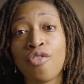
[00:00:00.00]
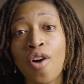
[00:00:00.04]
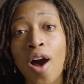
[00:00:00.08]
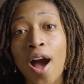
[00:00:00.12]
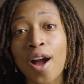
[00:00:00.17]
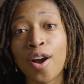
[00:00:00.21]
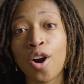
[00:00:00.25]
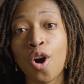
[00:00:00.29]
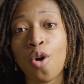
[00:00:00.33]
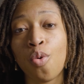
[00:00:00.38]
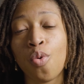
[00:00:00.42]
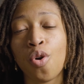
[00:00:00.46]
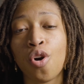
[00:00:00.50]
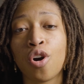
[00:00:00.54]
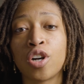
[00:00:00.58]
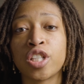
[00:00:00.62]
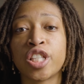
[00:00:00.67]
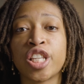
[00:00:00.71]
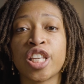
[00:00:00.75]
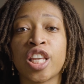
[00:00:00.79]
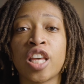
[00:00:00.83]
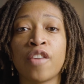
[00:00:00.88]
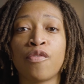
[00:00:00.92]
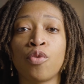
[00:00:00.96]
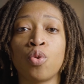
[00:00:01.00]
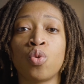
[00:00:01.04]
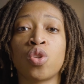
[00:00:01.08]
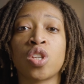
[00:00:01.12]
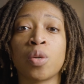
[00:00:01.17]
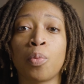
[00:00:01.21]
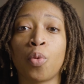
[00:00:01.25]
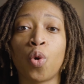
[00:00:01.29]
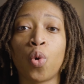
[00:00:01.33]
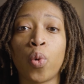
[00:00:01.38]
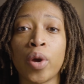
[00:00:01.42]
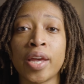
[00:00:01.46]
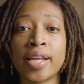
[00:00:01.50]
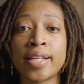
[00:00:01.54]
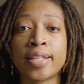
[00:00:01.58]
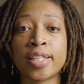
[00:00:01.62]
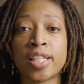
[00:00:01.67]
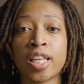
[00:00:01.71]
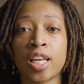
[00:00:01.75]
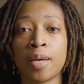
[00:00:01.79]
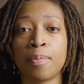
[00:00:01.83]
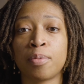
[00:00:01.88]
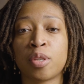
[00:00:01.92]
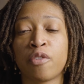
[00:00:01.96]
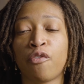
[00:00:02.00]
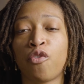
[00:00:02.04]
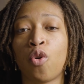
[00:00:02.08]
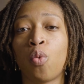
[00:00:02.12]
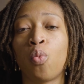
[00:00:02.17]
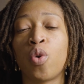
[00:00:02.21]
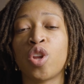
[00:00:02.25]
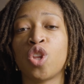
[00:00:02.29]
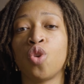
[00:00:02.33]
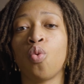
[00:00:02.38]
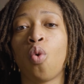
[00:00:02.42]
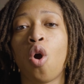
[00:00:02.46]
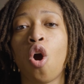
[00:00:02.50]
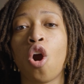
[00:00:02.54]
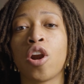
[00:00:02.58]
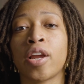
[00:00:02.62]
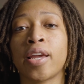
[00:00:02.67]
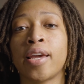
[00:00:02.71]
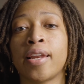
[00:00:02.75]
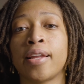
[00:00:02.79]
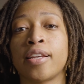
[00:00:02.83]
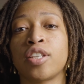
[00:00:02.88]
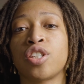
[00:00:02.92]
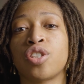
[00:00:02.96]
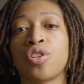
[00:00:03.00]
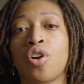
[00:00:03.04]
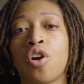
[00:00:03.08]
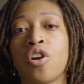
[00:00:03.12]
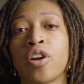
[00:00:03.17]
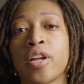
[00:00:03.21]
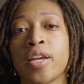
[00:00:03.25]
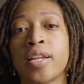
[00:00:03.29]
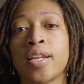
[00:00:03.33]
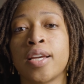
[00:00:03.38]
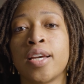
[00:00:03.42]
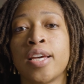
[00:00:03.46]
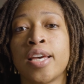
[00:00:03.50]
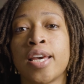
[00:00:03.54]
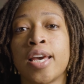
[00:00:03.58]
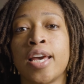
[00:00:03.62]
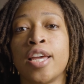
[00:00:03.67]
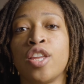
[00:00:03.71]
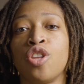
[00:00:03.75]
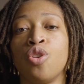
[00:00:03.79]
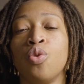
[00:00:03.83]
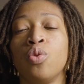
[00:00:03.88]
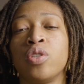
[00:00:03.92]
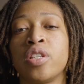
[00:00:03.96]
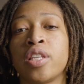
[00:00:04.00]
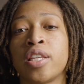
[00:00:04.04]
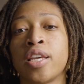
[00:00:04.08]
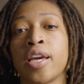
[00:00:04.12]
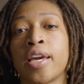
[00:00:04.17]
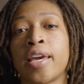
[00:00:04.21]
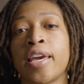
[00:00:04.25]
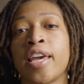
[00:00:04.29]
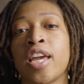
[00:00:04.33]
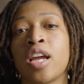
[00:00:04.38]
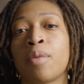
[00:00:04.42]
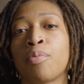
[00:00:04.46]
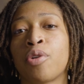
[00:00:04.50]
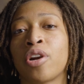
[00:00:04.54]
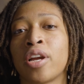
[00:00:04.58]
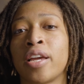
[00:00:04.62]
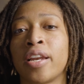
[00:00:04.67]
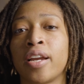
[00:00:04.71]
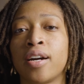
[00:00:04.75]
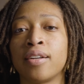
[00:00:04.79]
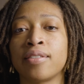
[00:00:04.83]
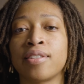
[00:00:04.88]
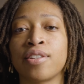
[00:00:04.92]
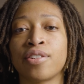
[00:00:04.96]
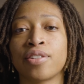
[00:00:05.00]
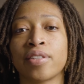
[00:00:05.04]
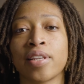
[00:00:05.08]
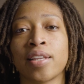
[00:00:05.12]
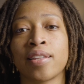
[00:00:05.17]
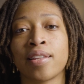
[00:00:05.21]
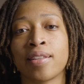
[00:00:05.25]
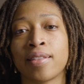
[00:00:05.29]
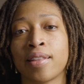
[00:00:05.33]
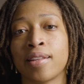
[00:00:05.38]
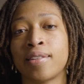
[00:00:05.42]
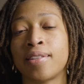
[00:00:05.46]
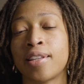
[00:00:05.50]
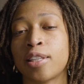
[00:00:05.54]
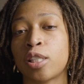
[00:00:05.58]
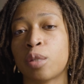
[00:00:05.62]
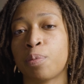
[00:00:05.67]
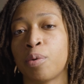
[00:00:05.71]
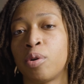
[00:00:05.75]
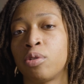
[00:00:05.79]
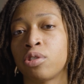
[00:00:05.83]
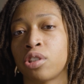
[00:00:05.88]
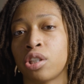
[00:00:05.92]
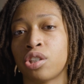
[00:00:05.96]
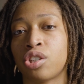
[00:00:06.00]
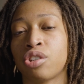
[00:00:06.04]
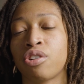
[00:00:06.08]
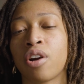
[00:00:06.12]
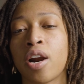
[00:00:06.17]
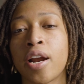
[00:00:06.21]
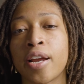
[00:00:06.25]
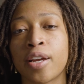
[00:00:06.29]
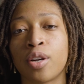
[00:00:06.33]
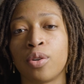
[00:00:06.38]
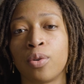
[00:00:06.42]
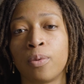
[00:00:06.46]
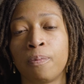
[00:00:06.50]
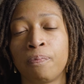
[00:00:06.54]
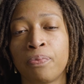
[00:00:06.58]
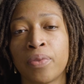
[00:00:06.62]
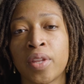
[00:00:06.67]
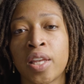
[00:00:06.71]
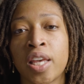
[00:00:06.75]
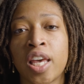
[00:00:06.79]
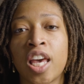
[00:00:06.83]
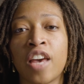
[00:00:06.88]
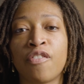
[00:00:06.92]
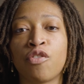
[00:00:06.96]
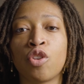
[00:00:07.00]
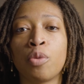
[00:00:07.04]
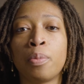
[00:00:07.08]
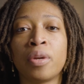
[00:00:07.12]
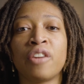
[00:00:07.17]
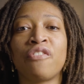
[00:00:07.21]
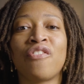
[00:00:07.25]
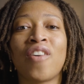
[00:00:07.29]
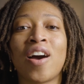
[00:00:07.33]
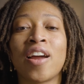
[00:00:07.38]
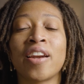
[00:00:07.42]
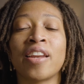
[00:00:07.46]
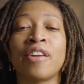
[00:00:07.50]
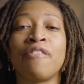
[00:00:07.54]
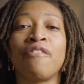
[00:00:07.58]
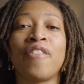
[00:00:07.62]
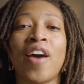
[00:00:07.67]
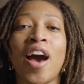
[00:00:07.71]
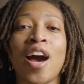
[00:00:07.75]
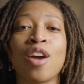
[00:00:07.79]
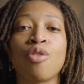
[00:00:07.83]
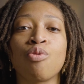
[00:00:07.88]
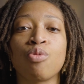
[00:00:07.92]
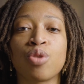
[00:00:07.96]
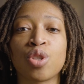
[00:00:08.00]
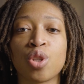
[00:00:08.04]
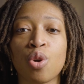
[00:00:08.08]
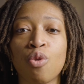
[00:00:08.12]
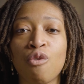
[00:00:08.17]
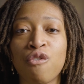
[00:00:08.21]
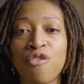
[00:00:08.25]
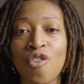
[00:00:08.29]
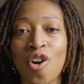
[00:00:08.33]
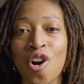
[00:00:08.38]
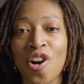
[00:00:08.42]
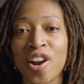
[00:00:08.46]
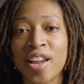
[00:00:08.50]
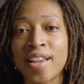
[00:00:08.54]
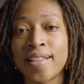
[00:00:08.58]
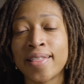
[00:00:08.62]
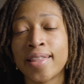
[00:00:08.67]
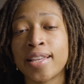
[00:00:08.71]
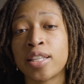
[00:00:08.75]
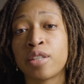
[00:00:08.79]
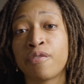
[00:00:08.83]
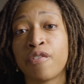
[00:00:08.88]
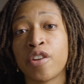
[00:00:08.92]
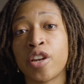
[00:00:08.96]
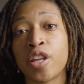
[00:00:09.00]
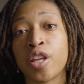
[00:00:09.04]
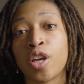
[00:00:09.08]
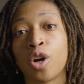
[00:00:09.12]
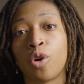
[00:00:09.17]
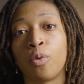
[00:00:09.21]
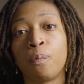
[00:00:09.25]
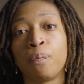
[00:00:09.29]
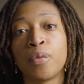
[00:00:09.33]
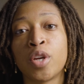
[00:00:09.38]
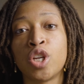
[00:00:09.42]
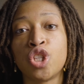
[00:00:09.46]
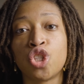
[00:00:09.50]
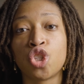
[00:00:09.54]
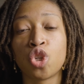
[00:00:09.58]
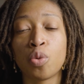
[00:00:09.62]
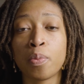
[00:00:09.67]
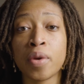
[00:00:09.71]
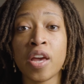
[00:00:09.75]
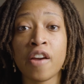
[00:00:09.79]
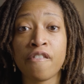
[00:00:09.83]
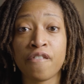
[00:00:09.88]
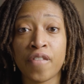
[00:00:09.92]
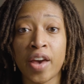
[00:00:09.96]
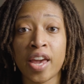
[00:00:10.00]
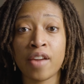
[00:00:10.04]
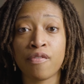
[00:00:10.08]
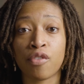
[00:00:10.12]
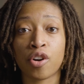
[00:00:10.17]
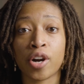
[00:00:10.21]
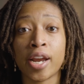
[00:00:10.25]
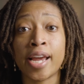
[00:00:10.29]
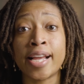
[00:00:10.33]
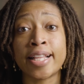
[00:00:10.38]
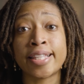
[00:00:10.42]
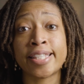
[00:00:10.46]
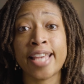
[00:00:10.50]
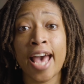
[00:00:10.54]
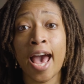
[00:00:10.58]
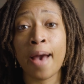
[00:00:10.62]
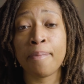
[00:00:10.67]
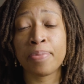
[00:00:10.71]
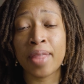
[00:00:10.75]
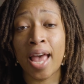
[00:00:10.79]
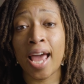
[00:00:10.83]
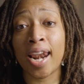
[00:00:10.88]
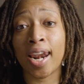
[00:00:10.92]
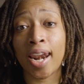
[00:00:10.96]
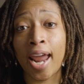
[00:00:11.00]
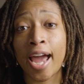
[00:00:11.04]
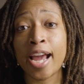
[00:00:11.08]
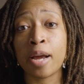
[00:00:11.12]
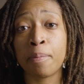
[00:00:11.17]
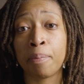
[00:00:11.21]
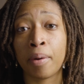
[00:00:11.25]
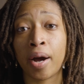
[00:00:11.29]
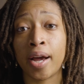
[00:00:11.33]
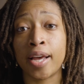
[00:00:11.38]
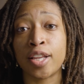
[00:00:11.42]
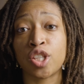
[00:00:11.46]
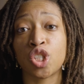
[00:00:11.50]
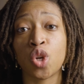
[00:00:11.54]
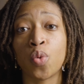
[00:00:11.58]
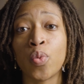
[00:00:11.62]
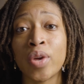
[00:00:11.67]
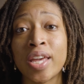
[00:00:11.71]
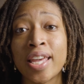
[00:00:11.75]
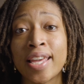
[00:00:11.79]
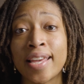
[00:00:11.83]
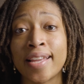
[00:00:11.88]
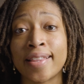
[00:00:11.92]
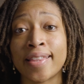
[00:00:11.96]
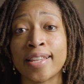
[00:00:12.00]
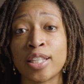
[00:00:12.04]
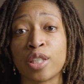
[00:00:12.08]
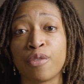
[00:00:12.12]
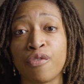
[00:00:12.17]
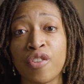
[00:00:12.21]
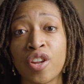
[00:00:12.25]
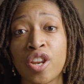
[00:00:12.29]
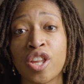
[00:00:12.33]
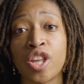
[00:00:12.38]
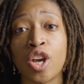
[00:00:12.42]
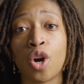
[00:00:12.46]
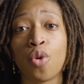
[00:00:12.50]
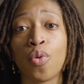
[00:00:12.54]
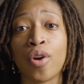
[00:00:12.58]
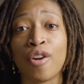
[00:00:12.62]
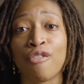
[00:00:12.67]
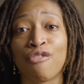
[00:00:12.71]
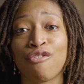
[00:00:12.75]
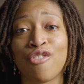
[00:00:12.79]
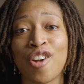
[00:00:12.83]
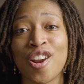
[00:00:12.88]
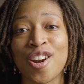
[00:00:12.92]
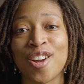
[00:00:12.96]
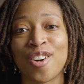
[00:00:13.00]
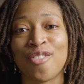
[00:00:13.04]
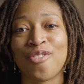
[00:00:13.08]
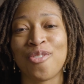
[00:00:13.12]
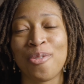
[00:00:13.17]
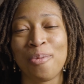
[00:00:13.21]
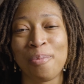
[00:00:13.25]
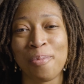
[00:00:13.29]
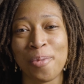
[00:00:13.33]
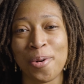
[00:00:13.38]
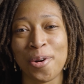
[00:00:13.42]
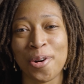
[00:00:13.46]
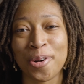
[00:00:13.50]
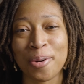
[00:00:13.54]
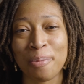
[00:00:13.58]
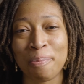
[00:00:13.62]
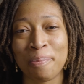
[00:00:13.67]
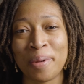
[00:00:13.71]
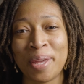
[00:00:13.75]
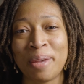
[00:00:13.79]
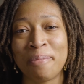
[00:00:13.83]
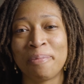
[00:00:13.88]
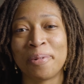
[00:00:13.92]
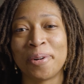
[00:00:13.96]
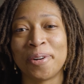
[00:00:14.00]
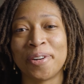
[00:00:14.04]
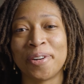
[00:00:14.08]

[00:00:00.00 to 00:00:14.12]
I go on to give you some quick tips for when you are getting started and using your camera and understanding this exposure triangle, if you've been finding value so far in this video, do me a favor and tap that like button so we can get this video in front of more people.